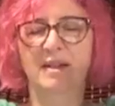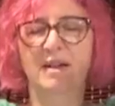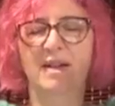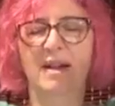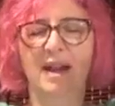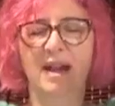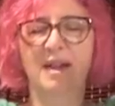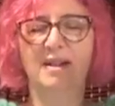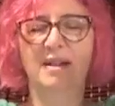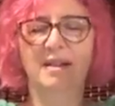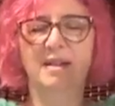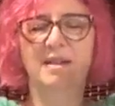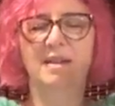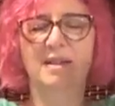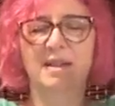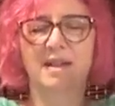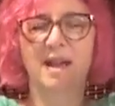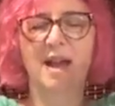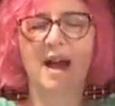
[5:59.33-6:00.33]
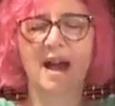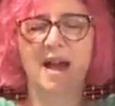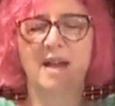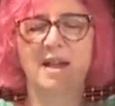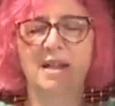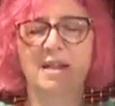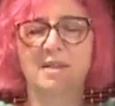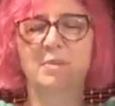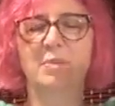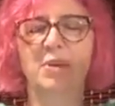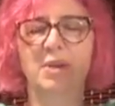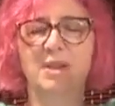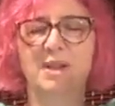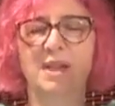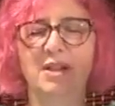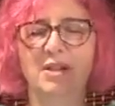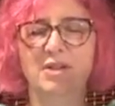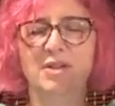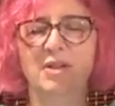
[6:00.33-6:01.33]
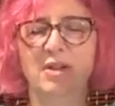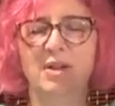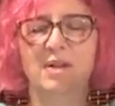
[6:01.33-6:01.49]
at its highest potential.